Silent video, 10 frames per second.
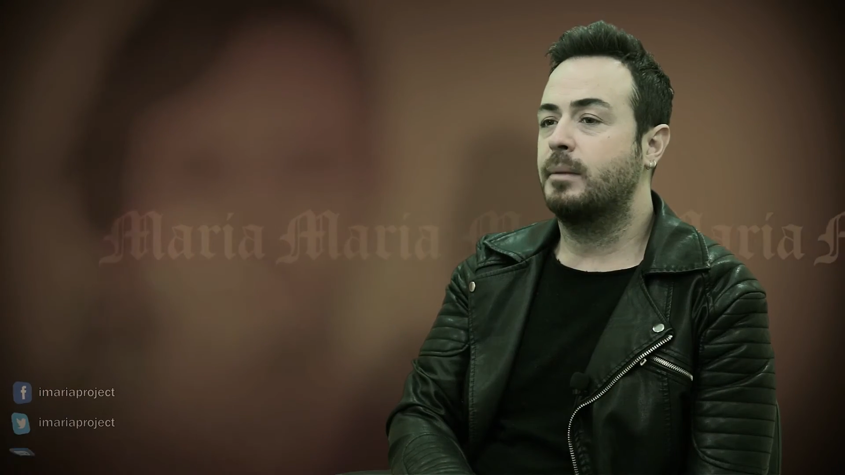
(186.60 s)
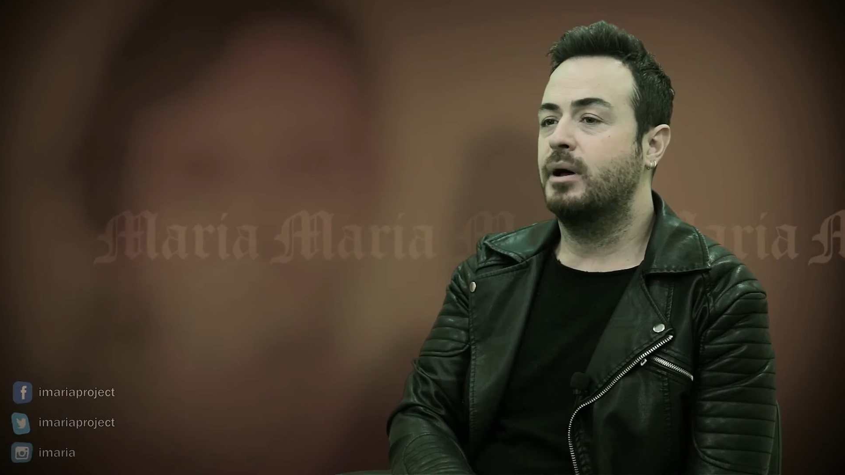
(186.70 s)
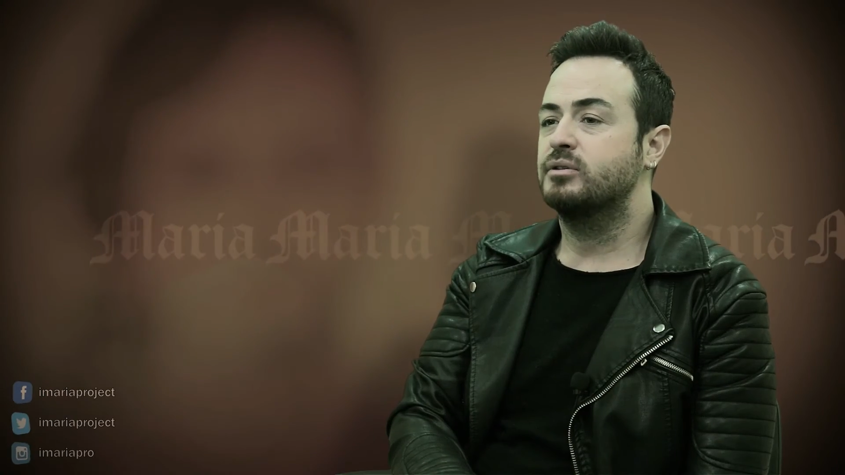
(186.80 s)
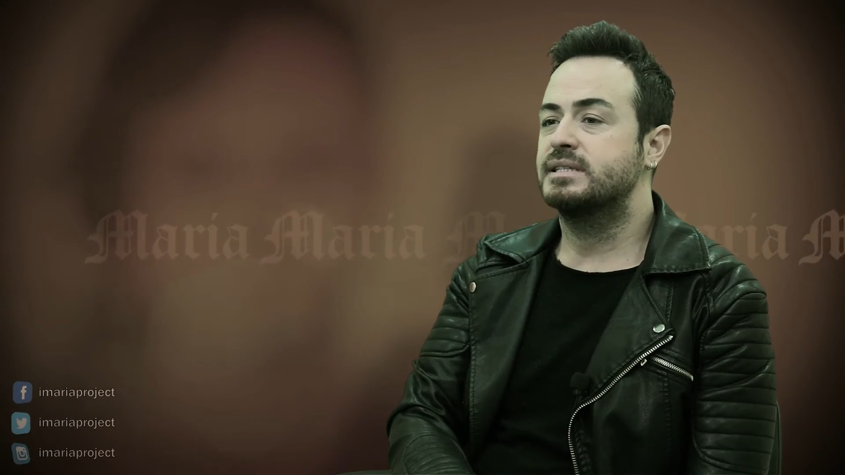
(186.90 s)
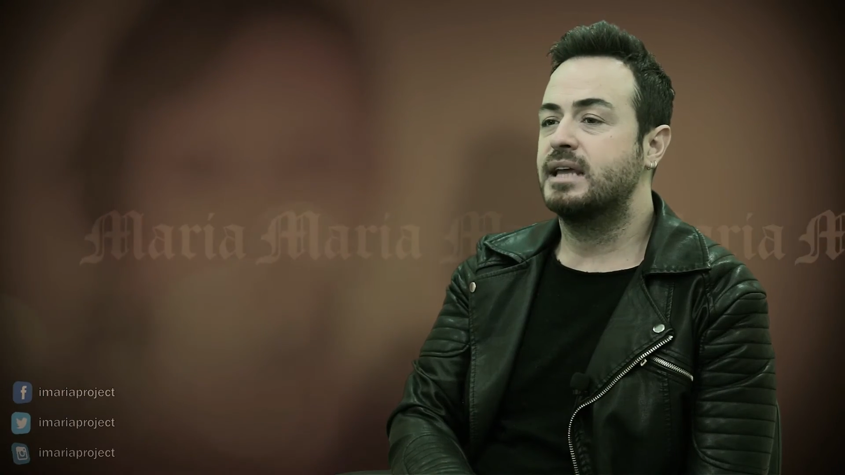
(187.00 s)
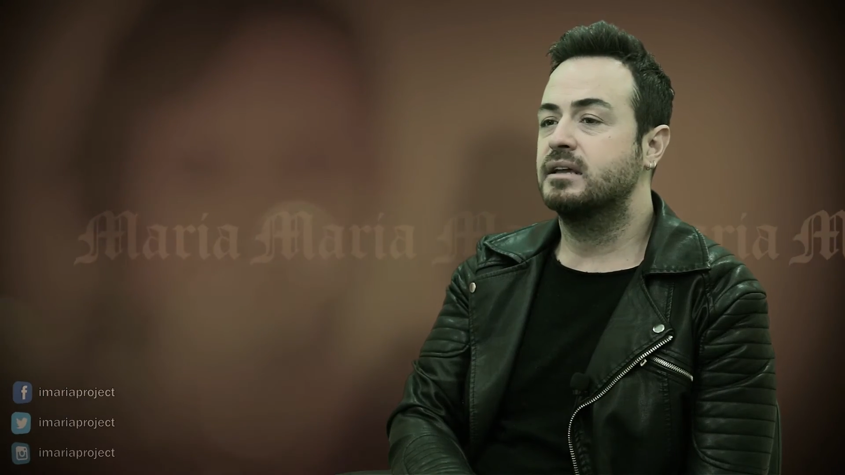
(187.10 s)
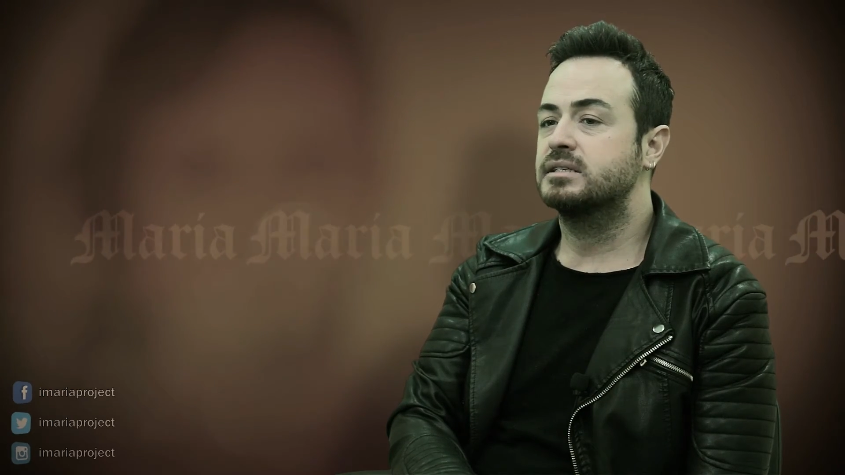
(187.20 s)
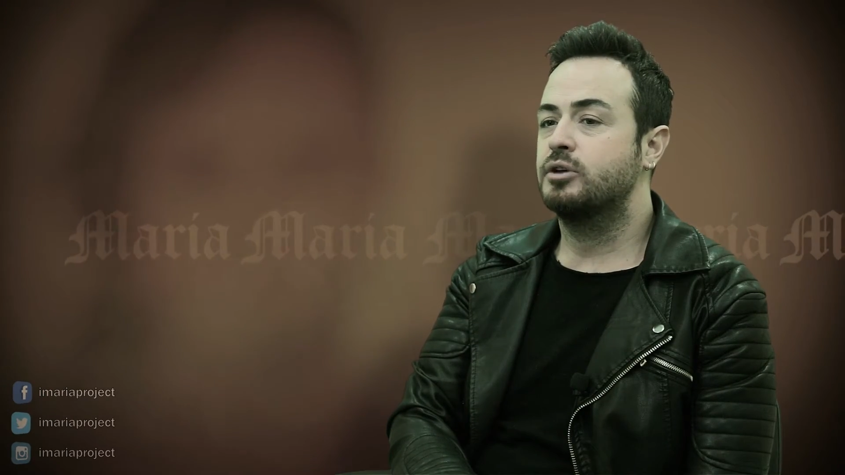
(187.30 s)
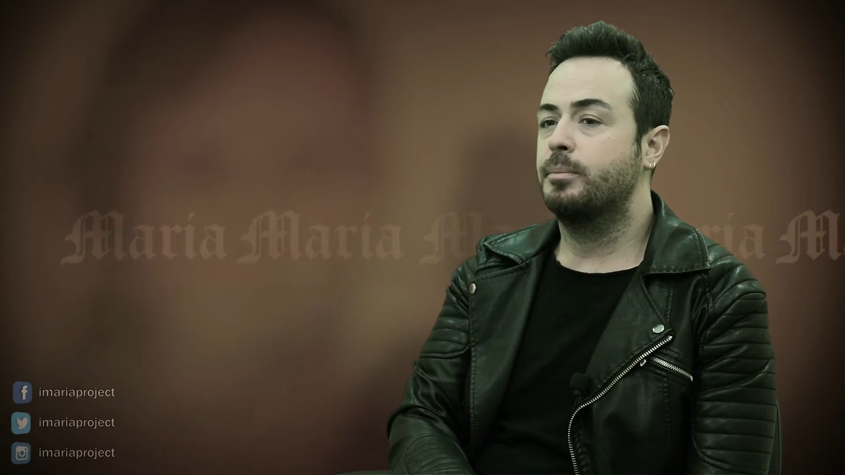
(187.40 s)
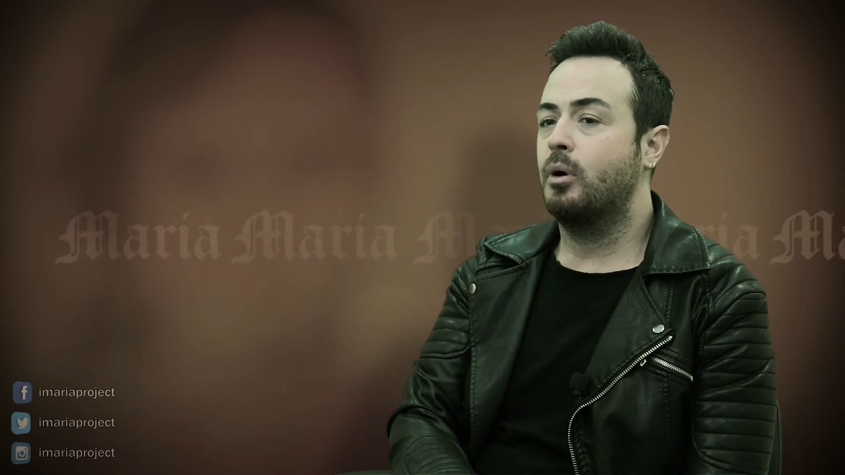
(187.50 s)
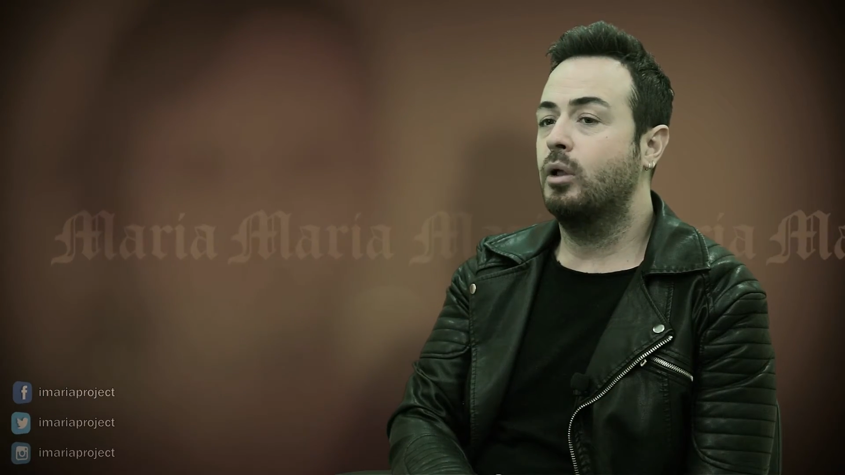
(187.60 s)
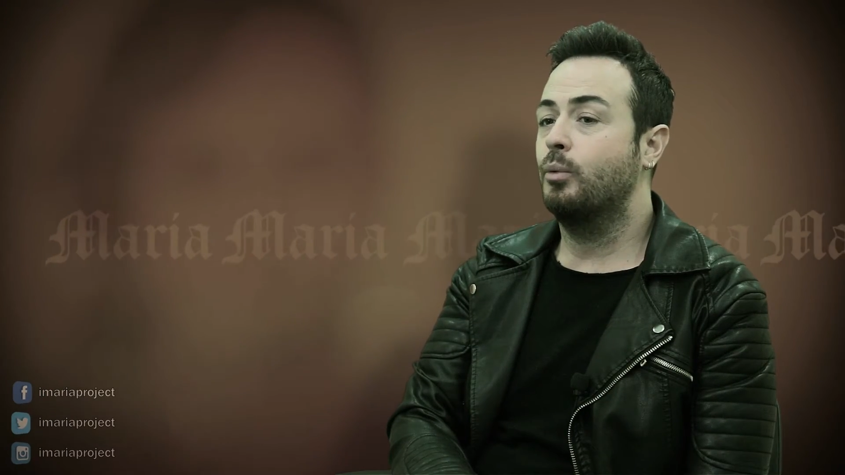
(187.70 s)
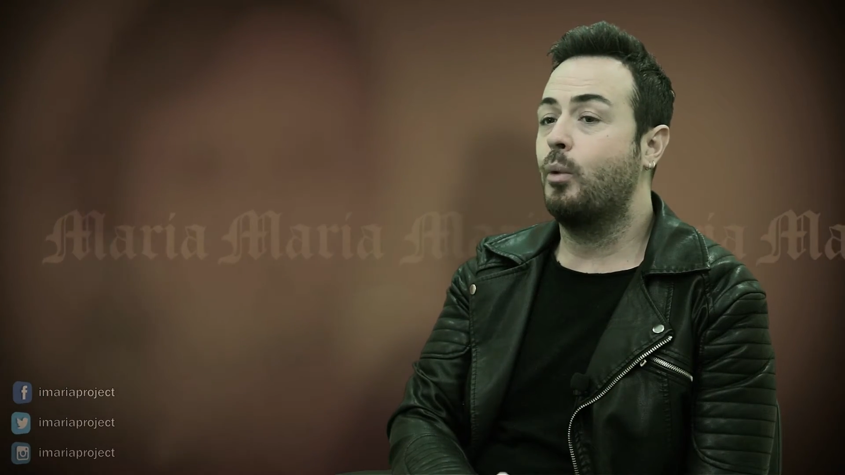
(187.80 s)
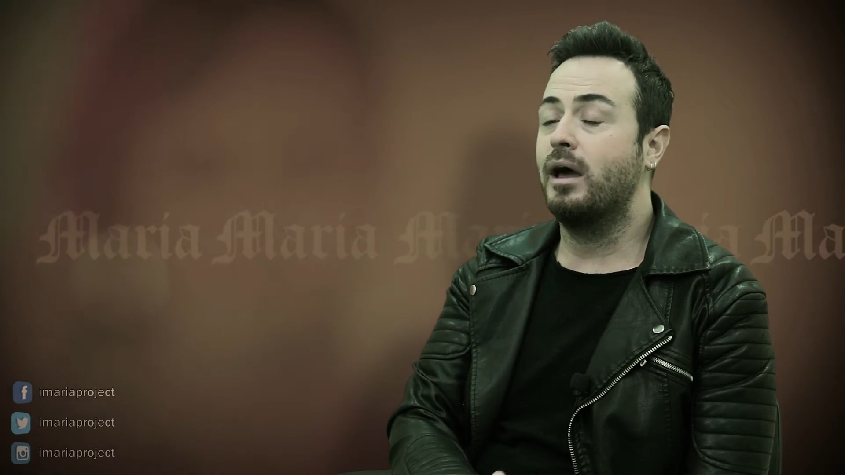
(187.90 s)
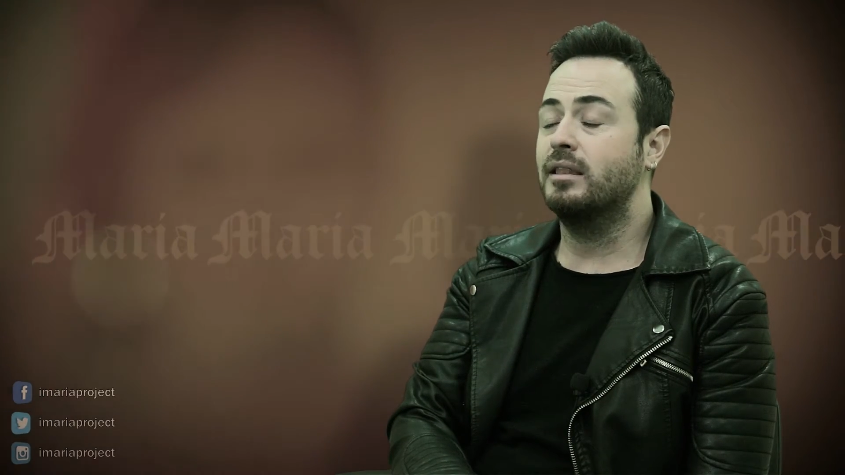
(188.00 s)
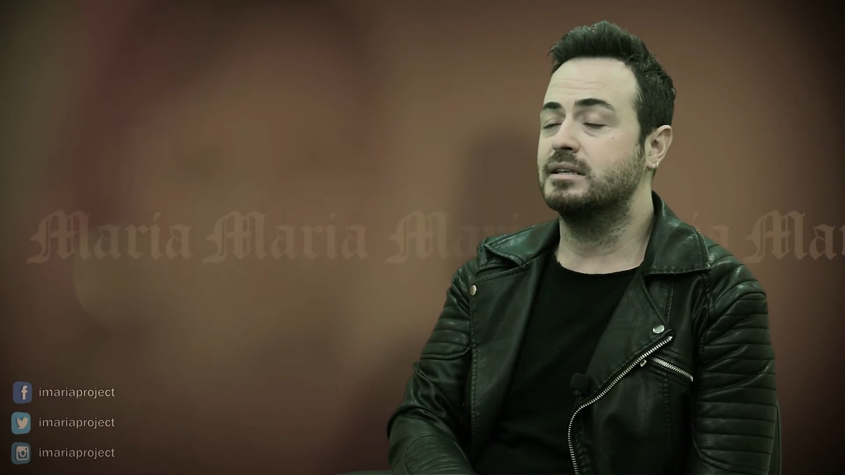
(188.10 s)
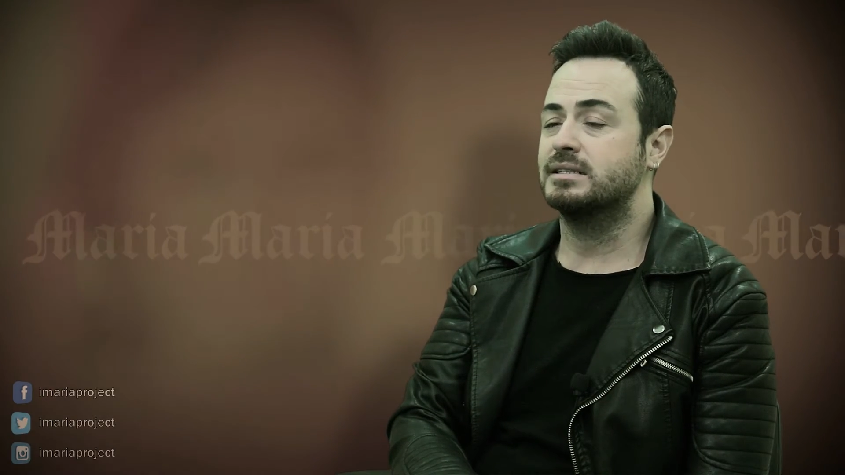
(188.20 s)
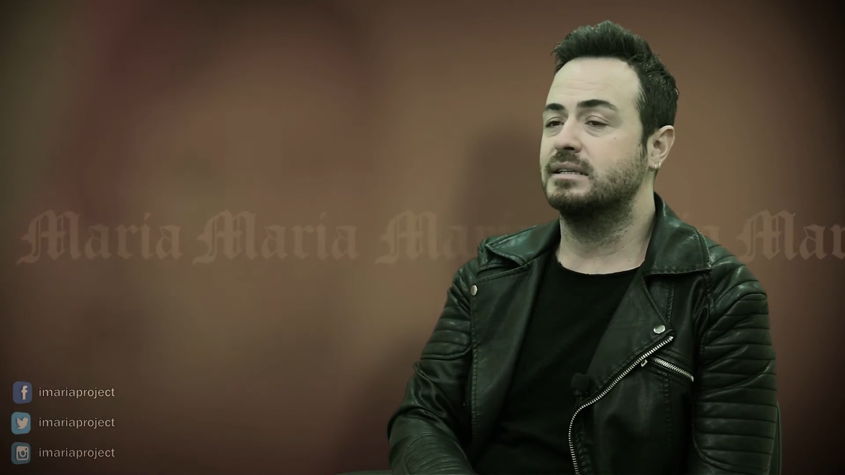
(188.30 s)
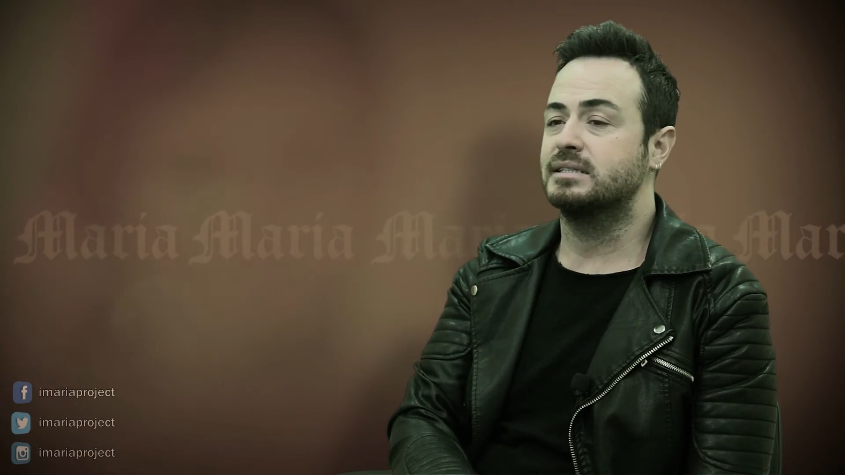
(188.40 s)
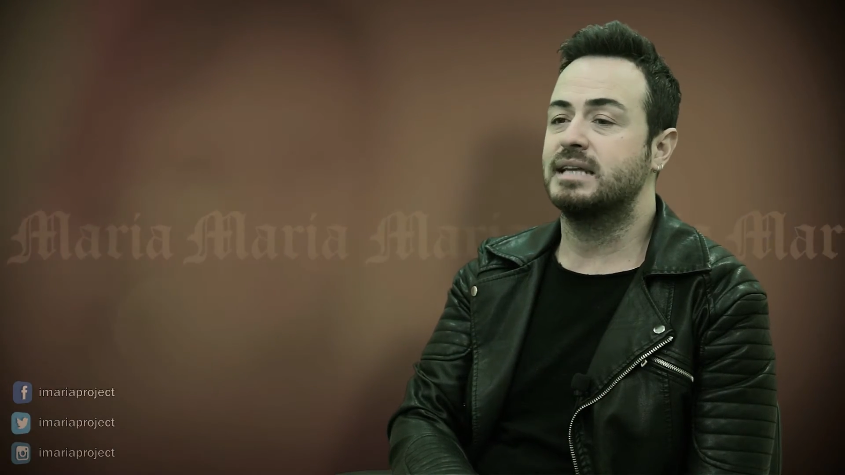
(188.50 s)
about saying stop all violence and